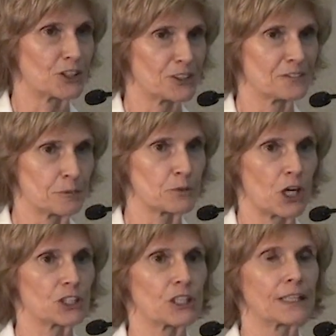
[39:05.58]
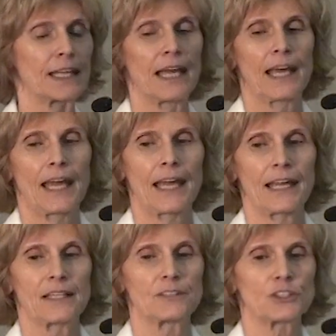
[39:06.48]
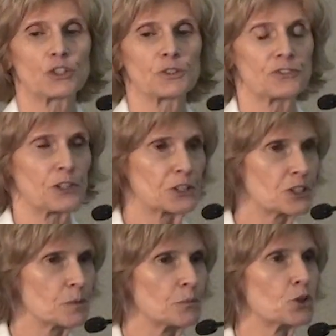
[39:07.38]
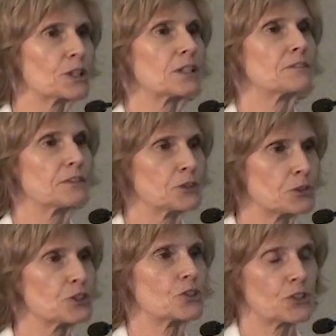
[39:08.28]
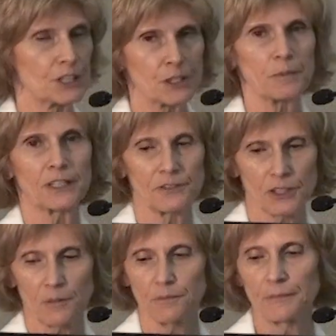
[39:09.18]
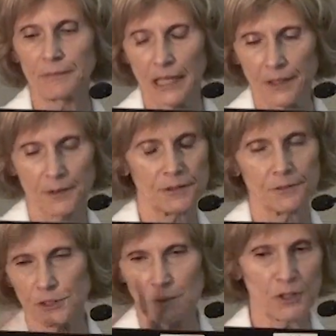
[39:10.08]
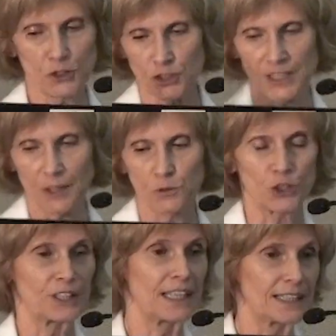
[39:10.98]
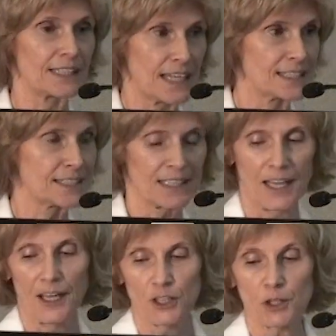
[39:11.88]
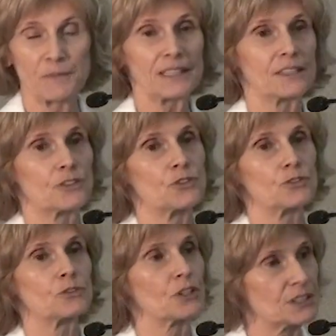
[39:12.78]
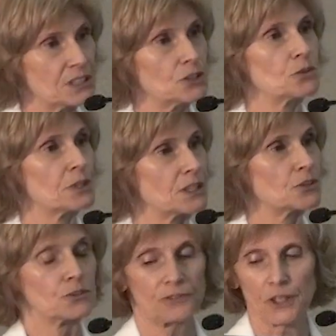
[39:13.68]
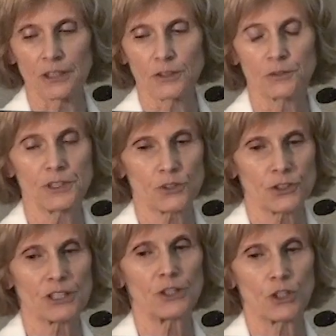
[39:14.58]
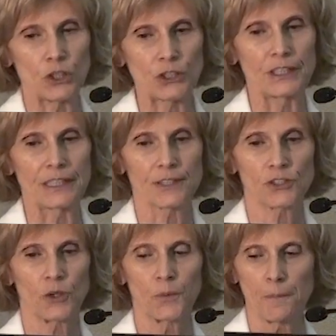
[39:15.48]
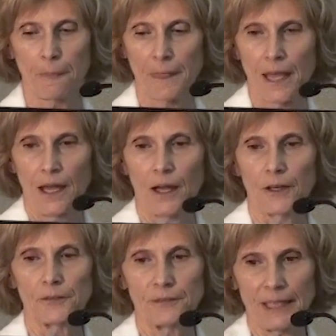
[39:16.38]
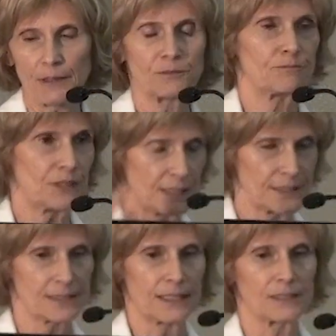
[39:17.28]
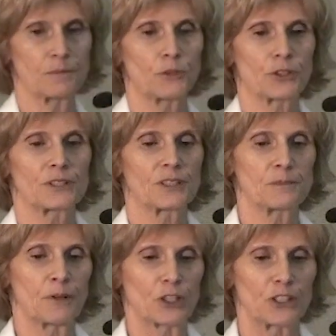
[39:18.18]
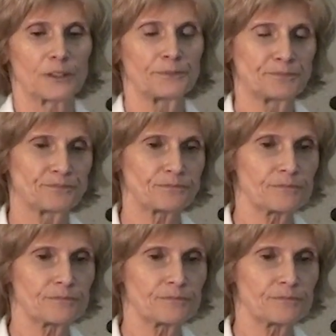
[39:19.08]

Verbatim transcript: part of the project. And she was very supportive of the research in spite of some, uh, some others that were less committed to continuing to fund the research and the learning. So uh, that, that is an important model.